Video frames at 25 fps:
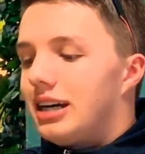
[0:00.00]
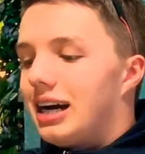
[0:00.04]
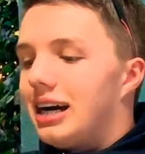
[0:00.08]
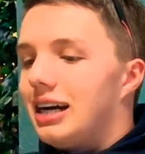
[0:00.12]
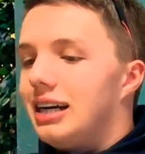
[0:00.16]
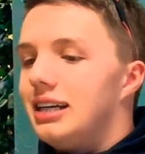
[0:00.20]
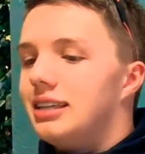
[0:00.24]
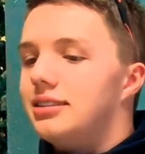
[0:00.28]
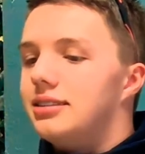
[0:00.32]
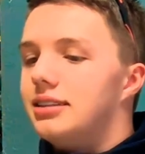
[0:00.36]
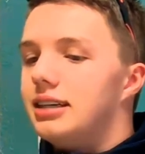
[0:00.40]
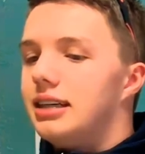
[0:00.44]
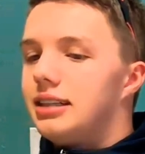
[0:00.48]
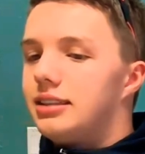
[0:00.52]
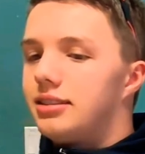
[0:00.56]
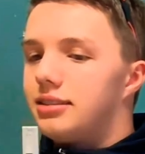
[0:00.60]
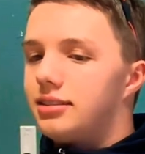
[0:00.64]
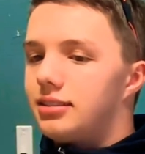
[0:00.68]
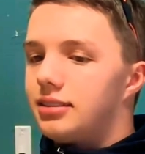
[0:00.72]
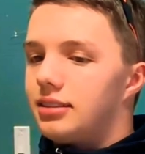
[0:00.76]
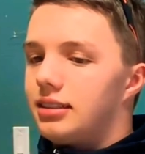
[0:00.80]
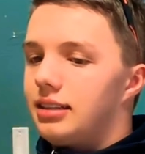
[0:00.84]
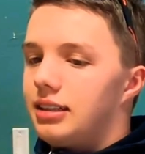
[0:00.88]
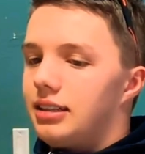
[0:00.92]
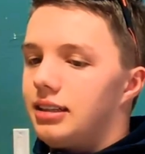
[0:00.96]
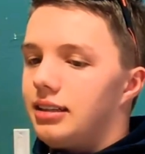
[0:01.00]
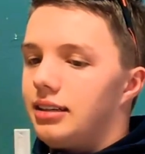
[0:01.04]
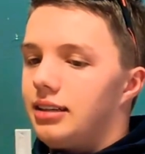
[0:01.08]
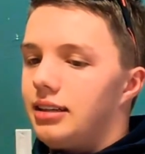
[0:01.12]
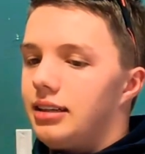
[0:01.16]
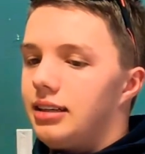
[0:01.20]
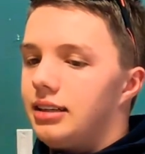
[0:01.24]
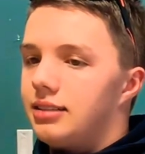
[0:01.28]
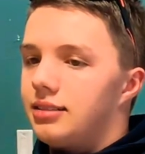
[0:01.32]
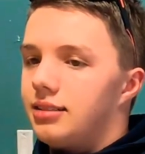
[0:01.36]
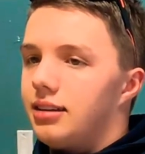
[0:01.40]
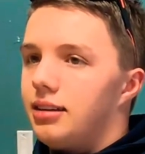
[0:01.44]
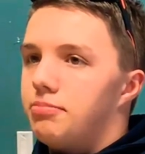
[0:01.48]
Yeah,
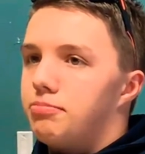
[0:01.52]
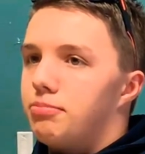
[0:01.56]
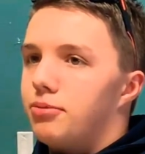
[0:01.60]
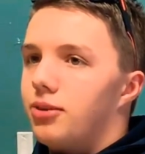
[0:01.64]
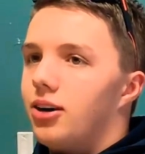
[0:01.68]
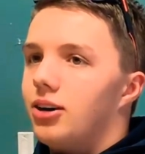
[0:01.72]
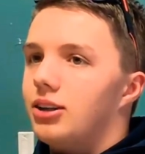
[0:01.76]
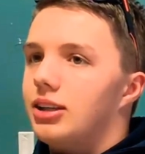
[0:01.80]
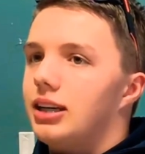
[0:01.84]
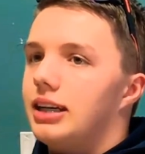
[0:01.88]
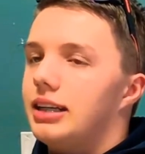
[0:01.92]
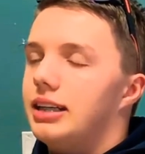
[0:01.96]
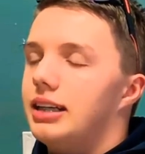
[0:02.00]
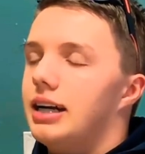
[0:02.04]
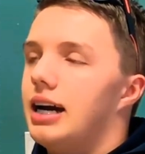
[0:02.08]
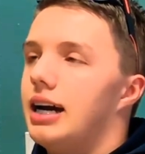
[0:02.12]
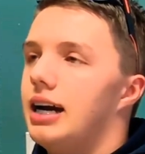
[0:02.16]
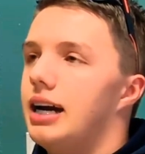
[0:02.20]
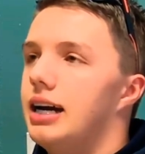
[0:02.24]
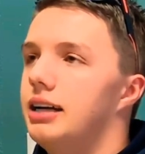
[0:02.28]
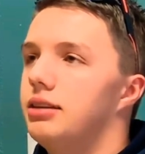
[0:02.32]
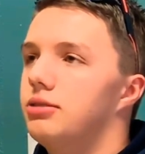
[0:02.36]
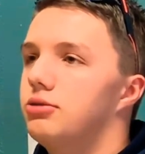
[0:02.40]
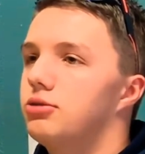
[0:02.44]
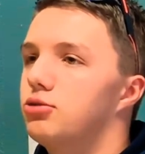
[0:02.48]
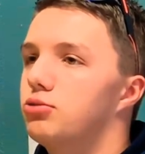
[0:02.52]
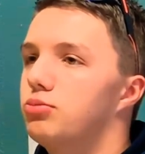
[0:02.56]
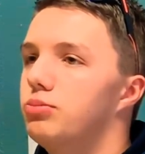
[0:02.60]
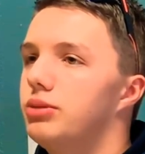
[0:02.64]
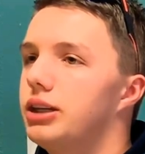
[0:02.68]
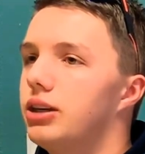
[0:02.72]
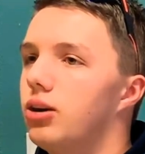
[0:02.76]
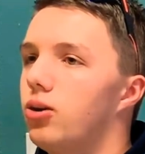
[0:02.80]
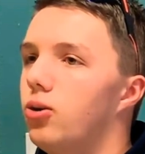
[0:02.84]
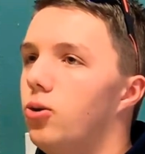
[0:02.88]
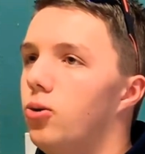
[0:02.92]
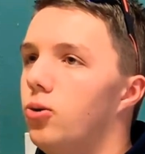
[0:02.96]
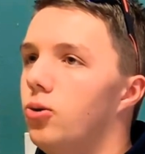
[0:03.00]
it's left broad like that, and we
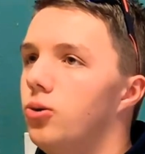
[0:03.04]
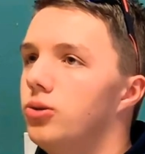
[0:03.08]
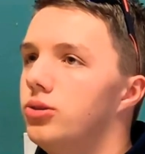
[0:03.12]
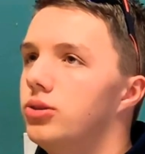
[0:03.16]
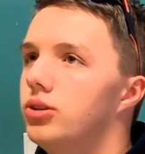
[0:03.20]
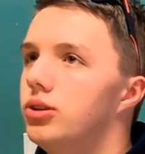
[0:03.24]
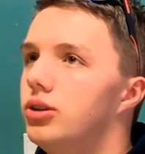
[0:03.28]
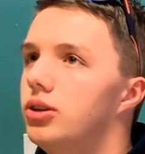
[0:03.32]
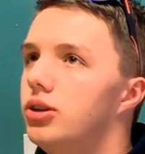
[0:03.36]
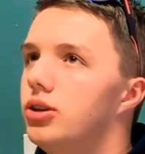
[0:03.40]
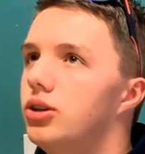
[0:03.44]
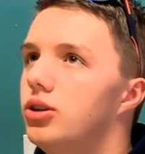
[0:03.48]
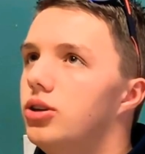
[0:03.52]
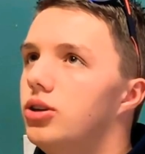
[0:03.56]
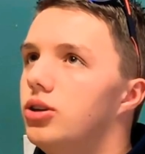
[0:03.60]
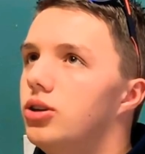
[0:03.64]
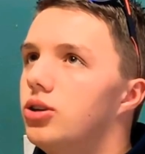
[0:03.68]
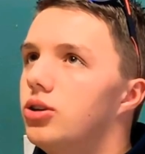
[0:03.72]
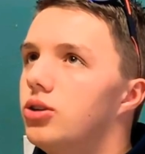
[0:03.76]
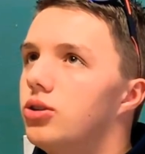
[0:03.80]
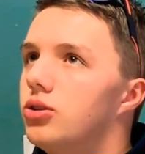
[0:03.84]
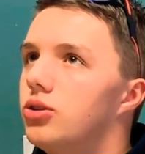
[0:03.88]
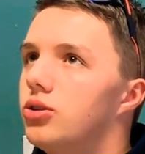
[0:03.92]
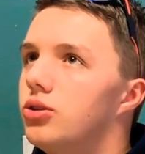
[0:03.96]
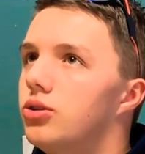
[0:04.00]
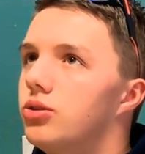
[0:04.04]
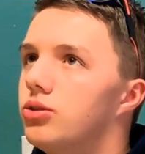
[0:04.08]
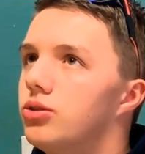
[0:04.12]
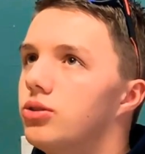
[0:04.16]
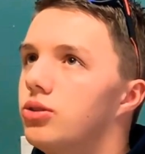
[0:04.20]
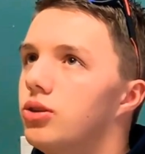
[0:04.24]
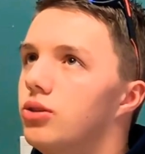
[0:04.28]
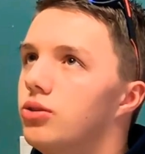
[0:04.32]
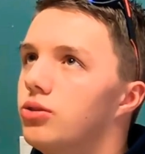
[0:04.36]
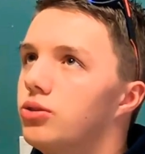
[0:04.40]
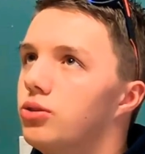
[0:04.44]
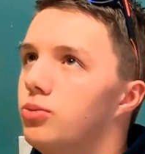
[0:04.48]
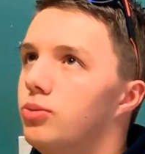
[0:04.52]
hold
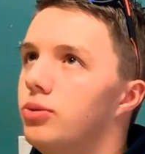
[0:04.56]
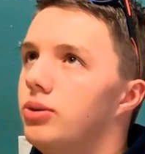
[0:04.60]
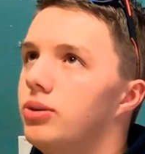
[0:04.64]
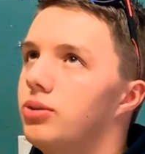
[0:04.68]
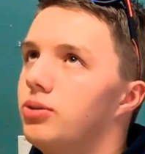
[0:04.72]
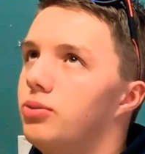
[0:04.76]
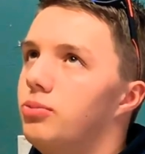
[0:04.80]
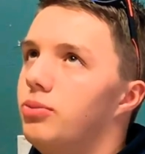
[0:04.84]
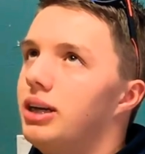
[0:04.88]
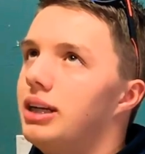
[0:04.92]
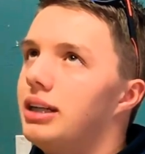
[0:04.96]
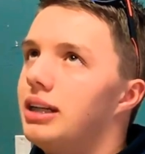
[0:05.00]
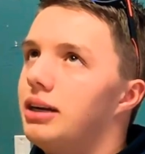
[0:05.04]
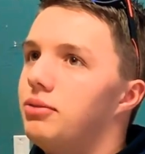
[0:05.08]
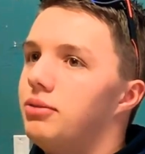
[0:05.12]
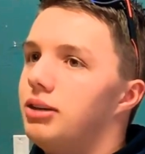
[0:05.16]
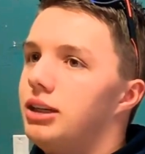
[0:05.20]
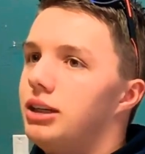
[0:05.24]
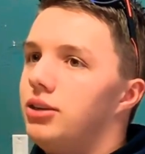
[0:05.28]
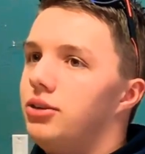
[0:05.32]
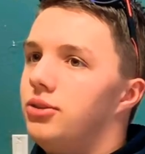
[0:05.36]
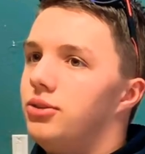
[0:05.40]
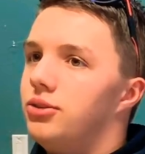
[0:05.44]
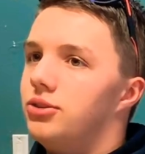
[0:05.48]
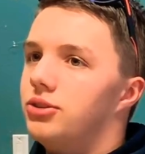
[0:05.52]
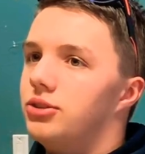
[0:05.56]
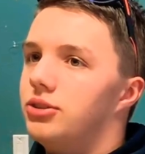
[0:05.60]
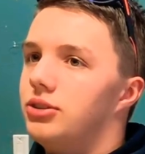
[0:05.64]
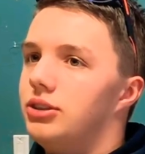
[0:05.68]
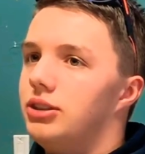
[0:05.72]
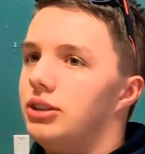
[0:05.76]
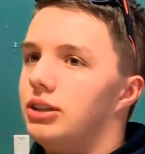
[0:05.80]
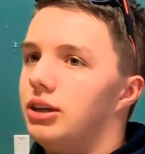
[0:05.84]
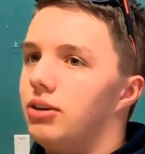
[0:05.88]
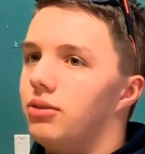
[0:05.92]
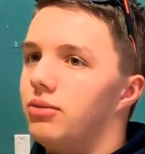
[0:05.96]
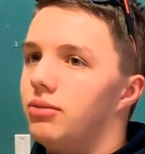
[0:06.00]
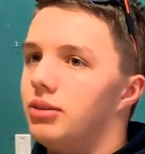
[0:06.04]
the way that we use,
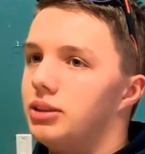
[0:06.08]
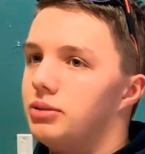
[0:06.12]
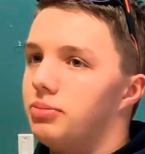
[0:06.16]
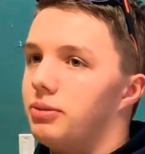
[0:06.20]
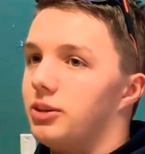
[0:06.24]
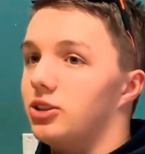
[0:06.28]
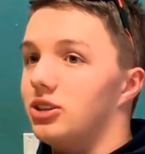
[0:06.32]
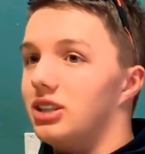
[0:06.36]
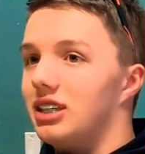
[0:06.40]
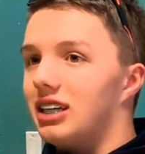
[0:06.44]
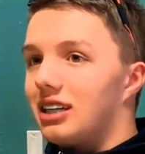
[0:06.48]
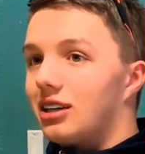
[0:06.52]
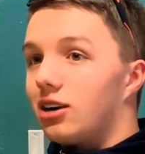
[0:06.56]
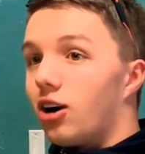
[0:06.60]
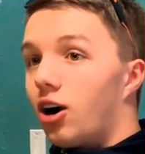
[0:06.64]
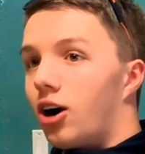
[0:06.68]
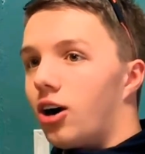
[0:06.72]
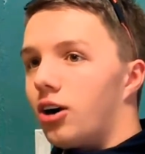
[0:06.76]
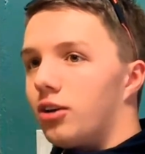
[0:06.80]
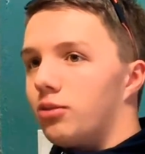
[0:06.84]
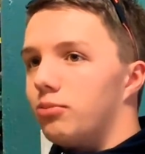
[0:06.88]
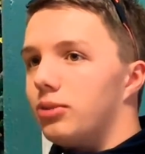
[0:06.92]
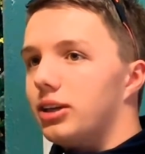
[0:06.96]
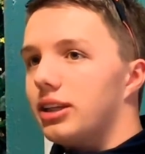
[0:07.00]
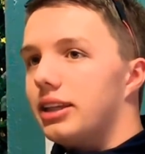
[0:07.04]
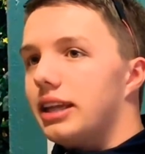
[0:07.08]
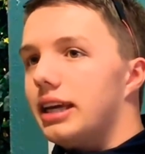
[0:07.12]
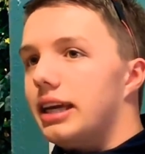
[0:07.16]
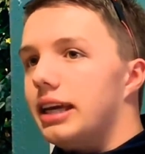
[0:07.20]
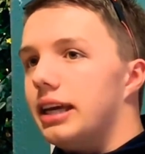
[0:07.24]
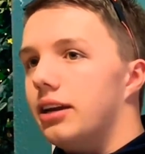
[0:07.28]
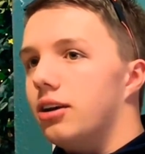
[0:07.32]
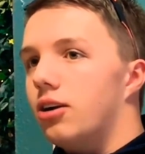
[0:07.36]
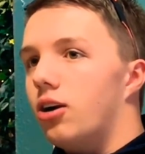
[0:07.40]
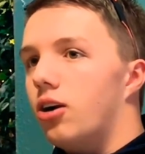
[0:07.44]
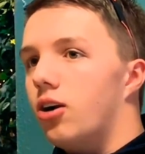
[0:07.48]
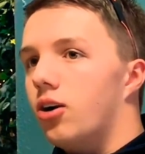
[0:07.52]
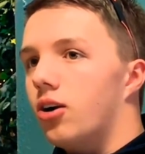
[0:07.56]
especially God
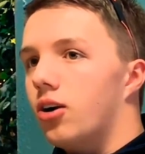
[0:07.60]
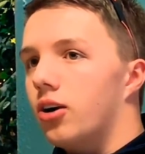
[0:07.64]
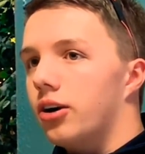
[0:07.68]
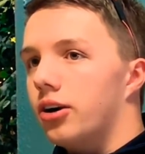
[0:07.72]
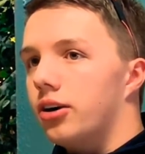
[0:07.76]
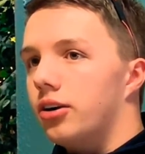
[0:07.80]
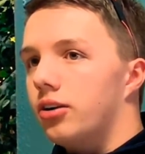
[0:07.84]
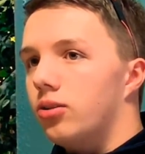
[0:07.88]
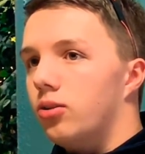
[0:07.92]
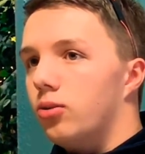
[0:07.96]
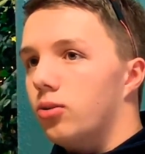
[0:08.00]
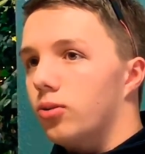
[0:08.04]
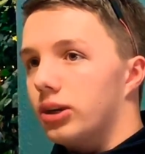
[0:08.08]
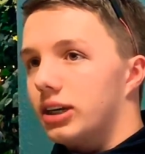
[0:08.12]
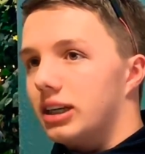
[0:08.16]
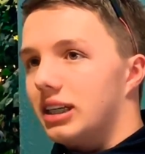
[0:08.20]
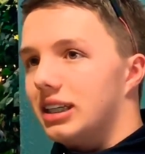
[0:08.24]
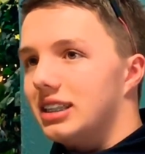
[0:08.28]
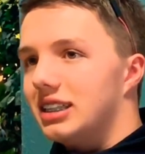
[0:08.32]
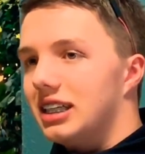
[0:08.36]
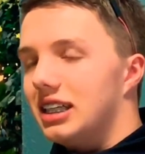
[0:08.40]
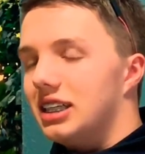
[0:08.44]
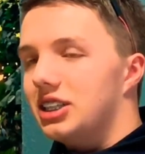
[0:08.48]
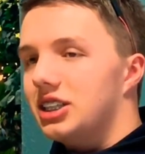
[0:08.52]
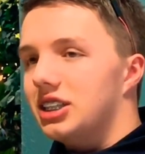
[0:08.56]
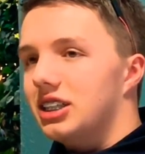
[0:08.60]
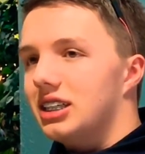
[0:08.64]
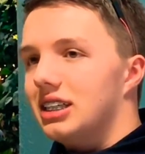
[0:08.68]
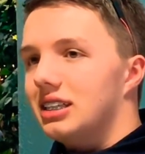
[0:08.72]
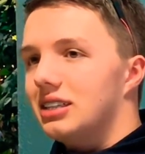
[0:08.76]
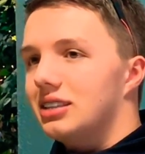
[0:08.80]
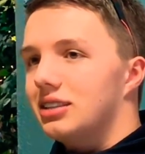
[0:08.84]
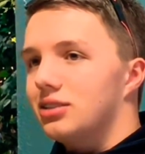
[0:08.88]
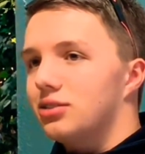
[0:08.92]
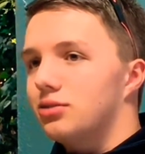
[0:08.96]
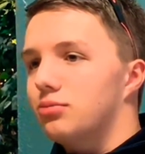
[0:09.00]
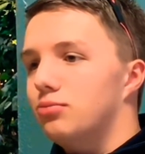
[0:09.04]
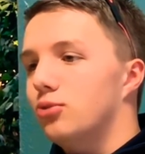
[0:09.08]
within our organization
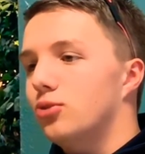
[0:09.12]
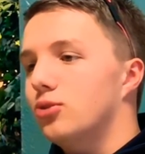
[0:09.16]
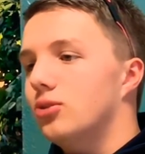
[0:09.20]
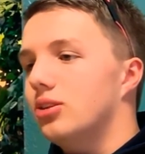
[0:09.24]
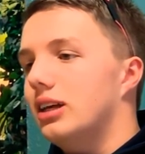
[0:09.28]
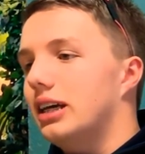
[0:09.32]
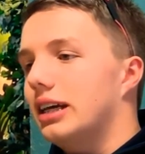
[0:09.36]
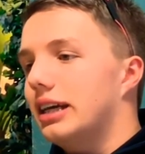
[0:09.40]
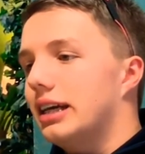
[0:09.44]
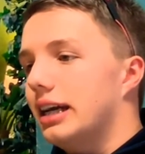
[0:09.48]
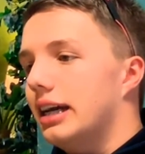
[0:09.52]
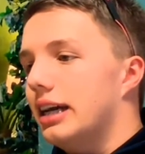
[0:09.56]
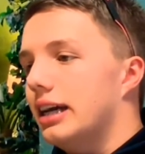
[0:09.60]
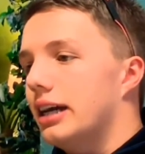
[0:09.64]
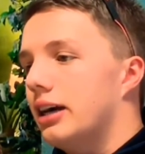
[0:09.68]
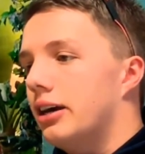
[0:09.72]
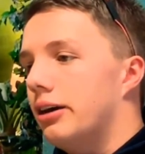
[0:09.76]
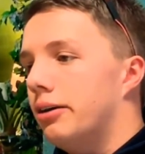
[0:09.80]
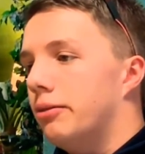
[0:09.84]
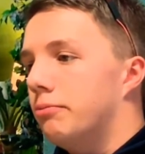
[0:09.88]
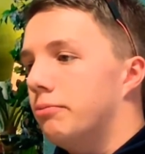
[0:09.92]
is it's more like a,